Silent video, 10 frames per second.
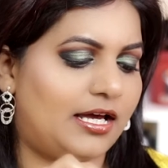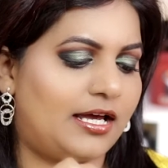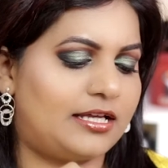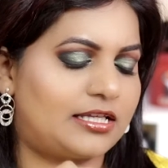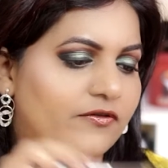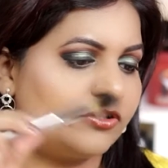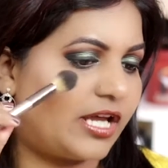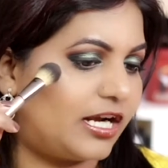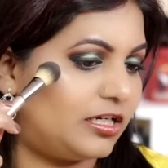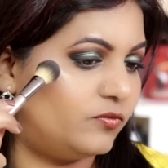as I was
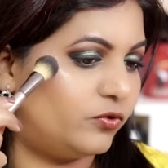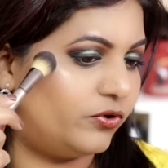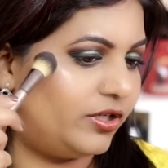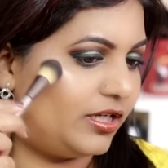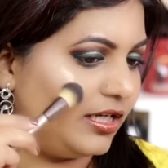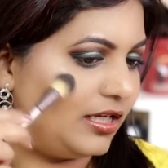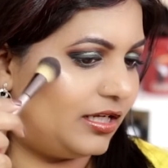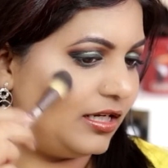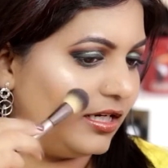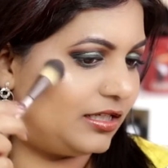adding more,
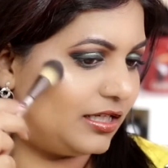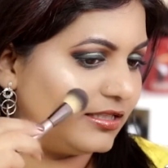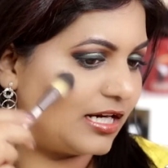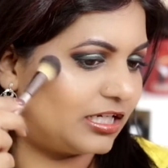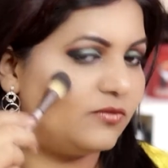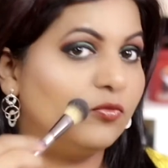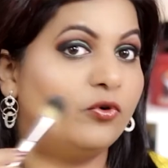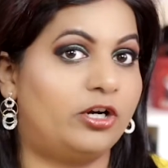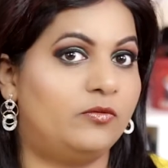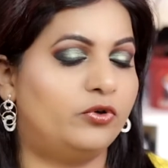it is getting
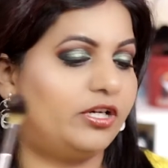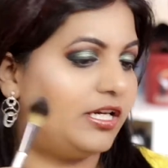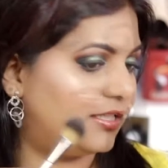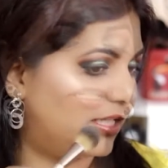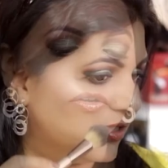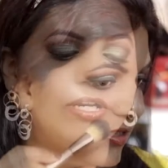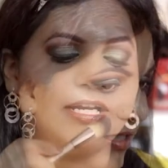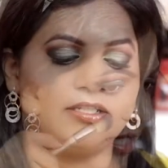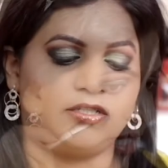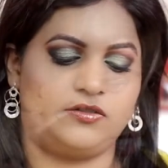more and more intense. Now
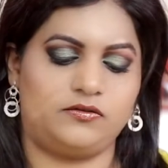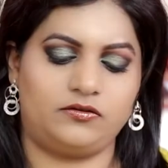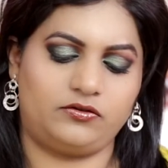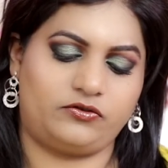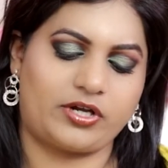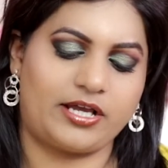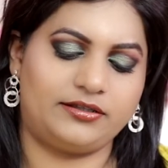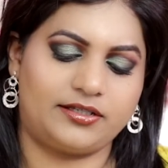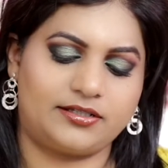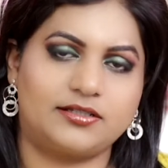let's try
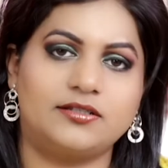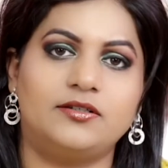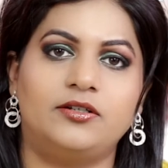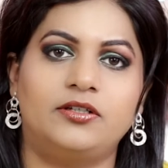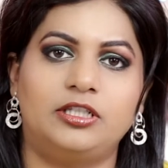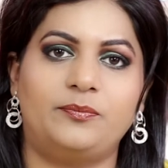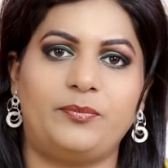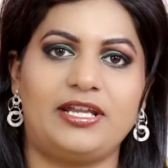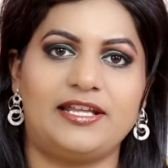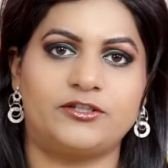this, the
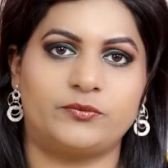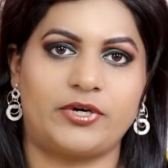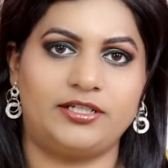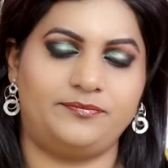palest one.